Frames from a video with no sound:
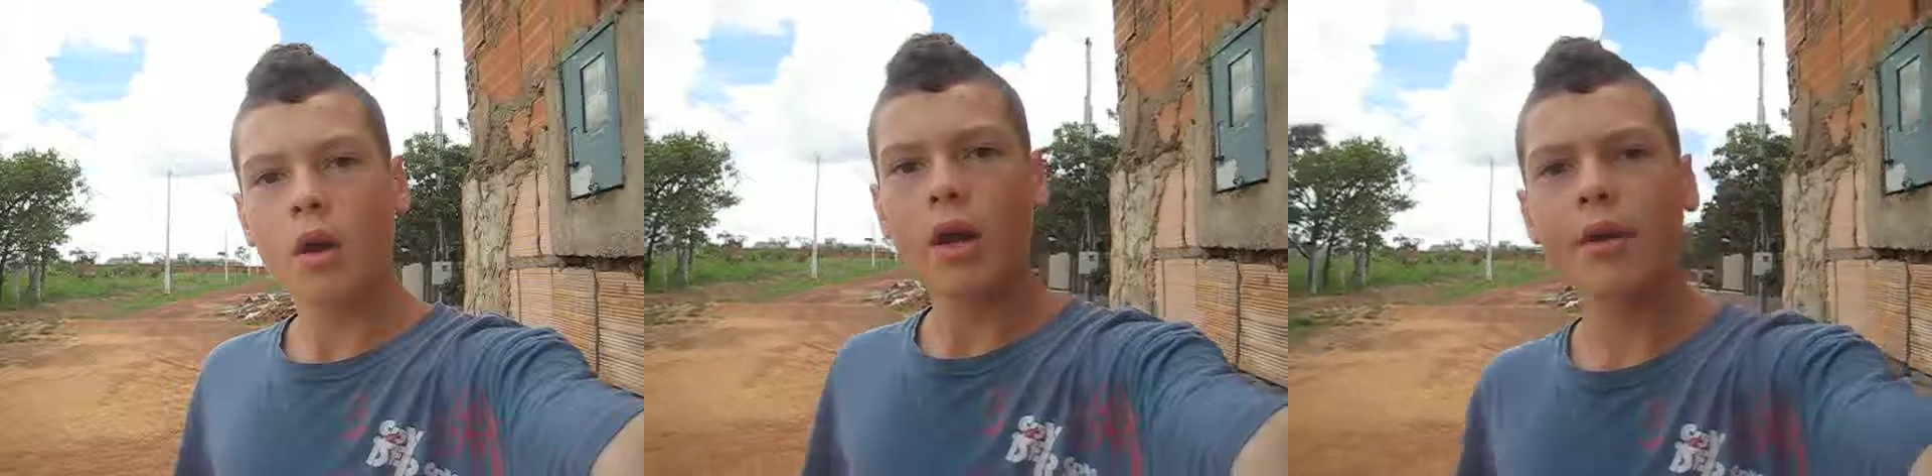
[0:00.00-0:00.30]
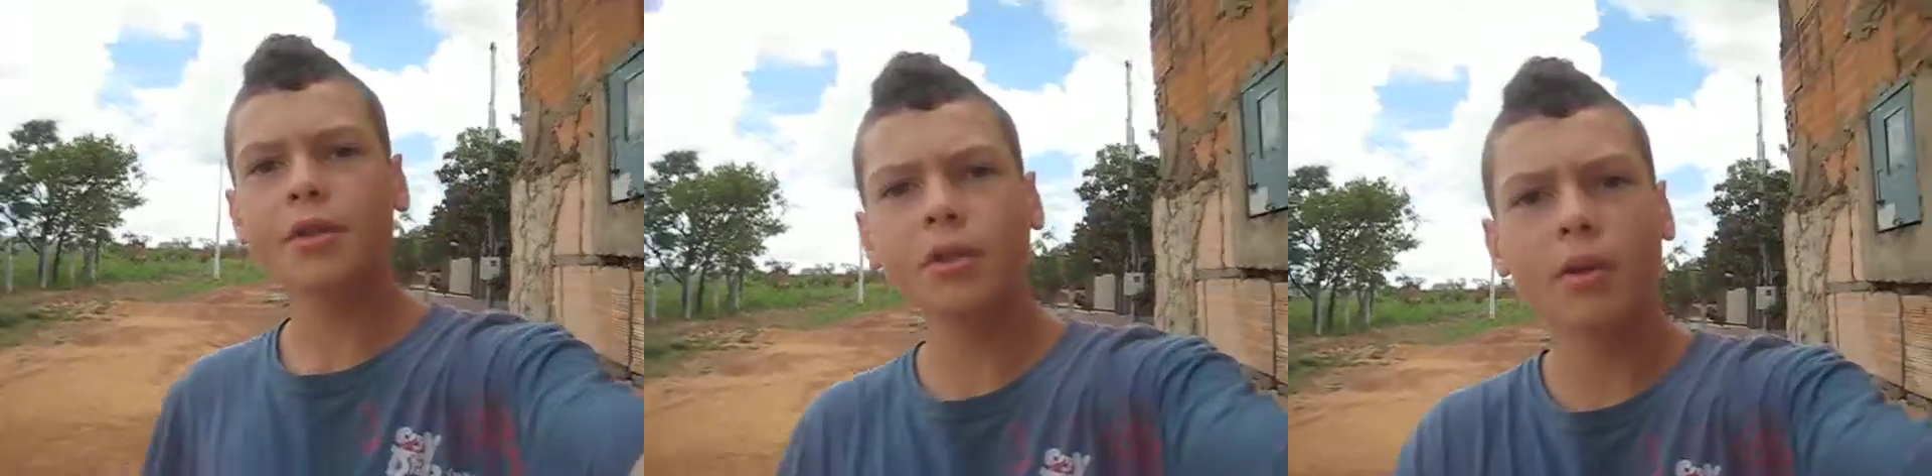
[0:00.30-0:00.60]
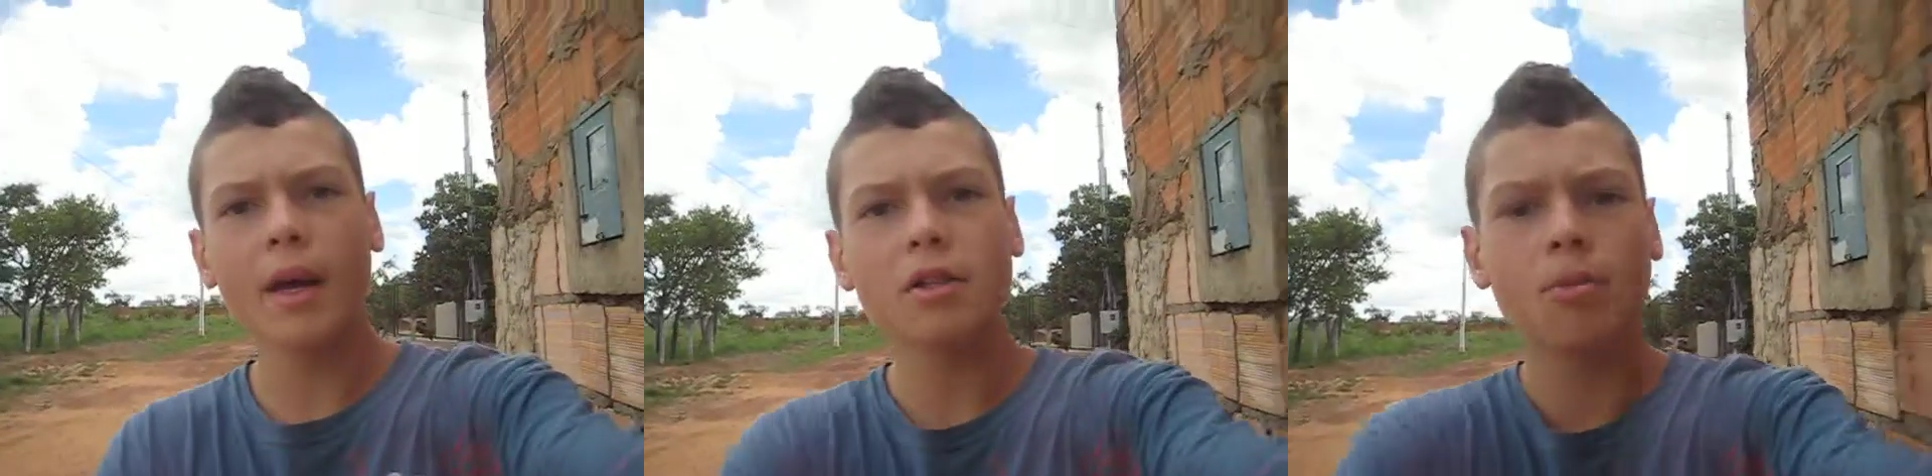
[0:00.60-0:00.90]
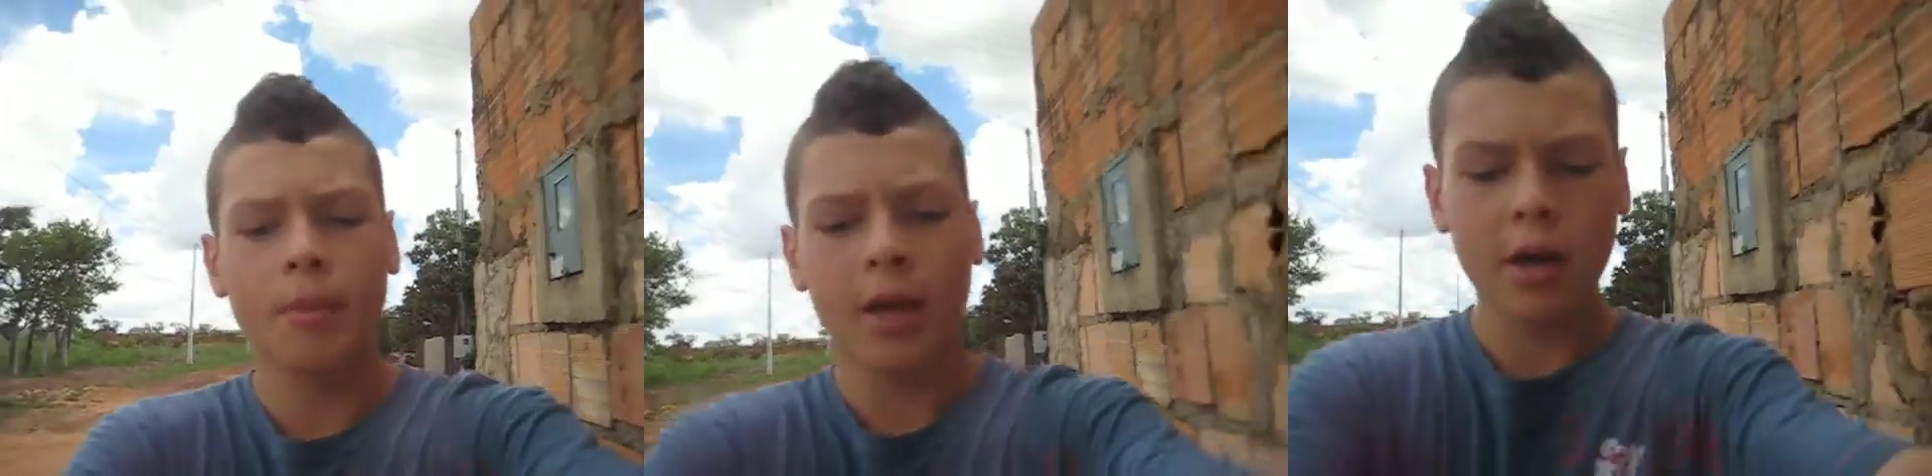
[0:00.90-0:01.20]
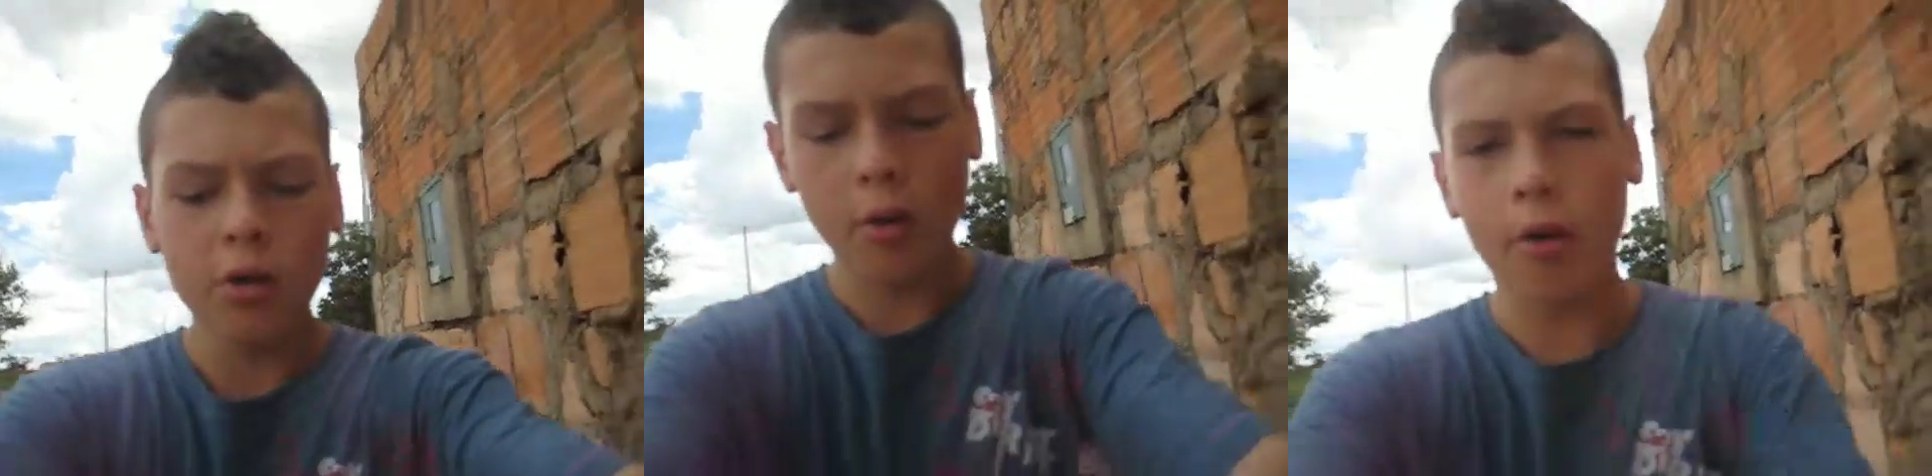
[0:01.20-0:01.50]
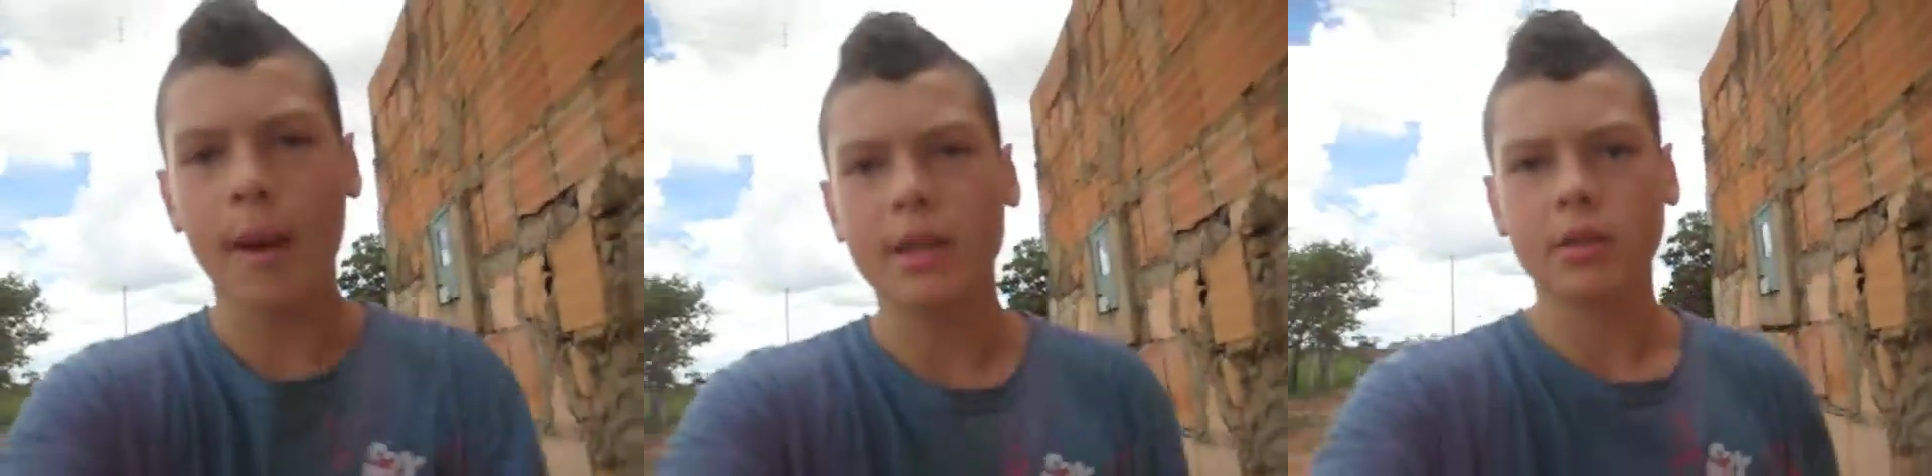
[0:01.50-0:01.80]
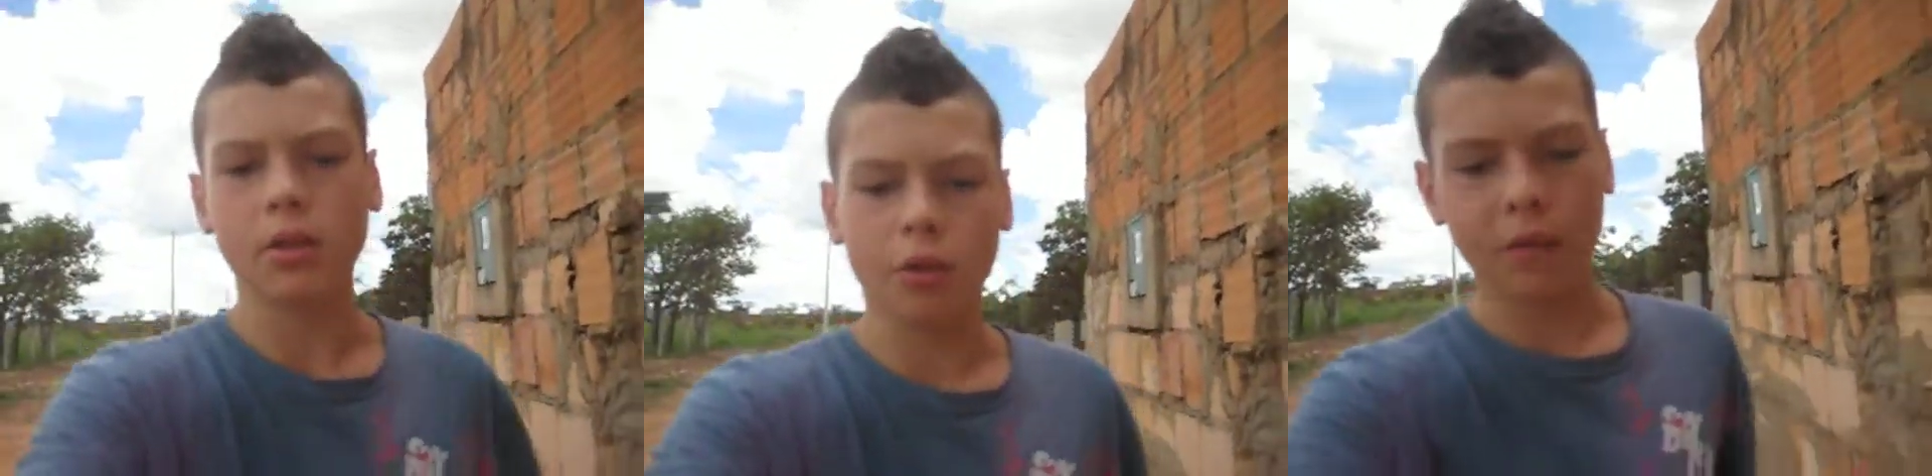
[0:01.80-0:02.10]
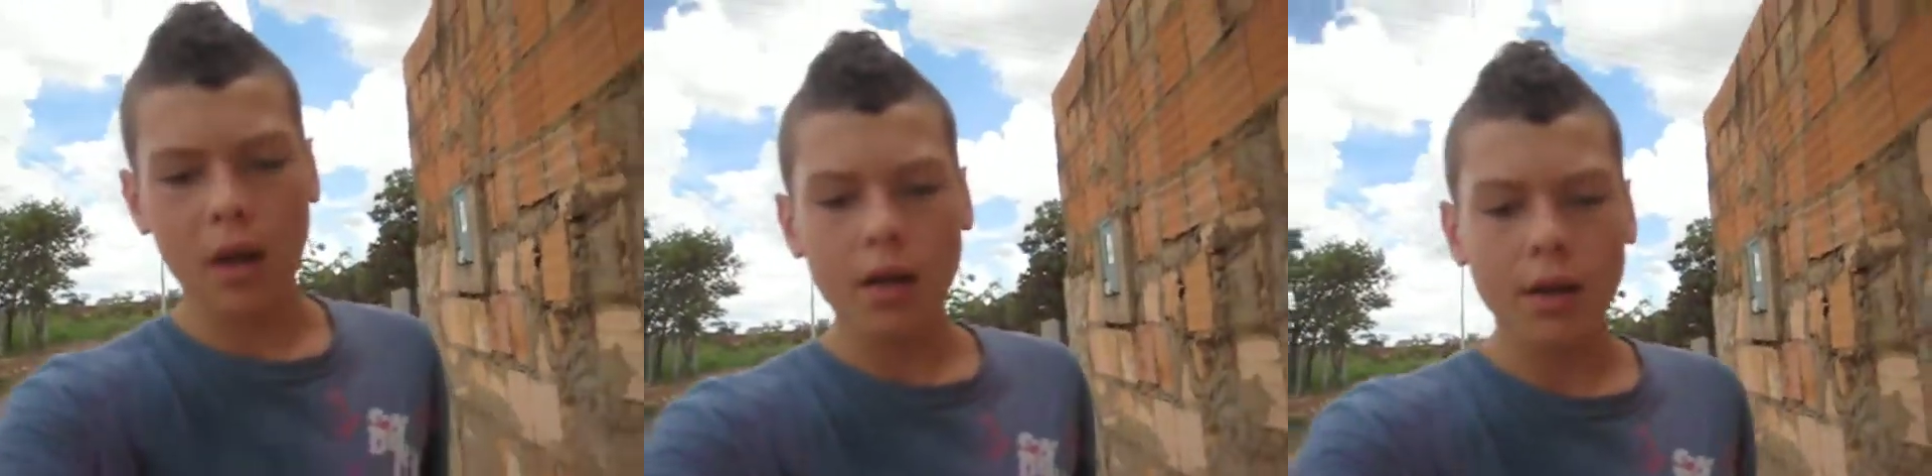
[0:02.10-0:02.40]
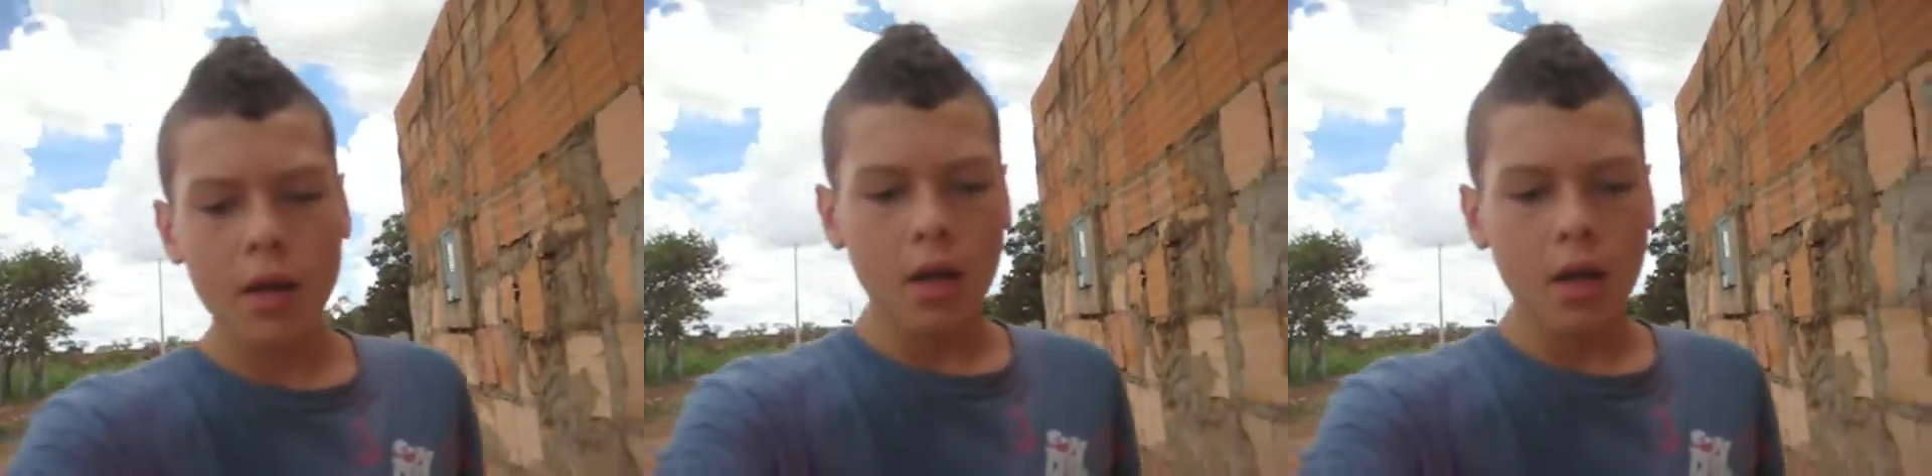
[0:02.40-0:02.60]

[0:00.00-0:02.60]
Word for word: Hey, what's going on, guys? Super Mig here, and welcome back to another vlog.